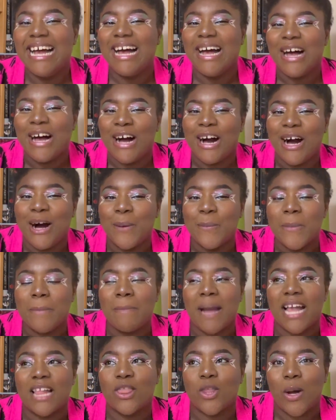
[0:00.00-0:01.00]

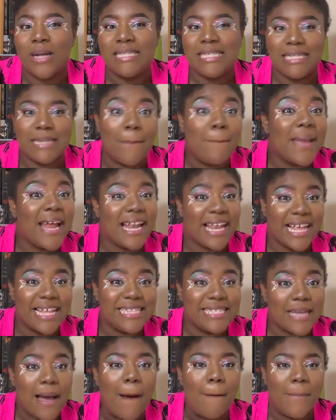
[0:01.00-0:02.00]
my thoughts and
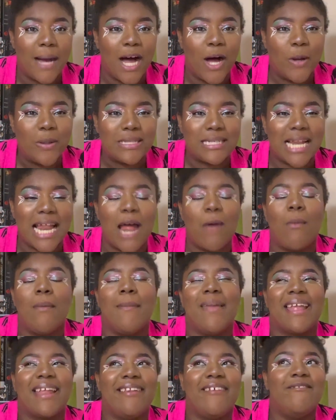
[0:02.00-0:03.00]
opinions about. I will
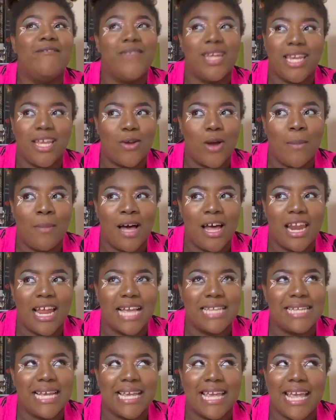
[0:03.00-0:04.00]
make a video about it
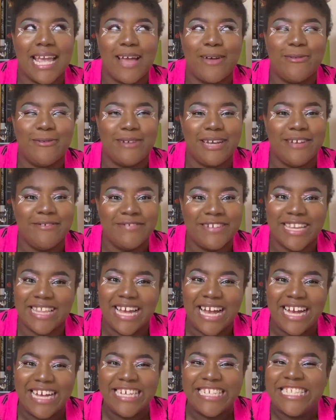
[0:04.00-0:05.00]
because I can't wait for
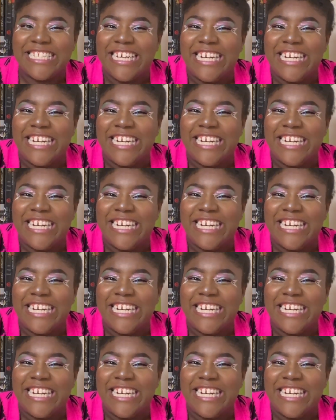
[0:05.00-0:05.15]
that.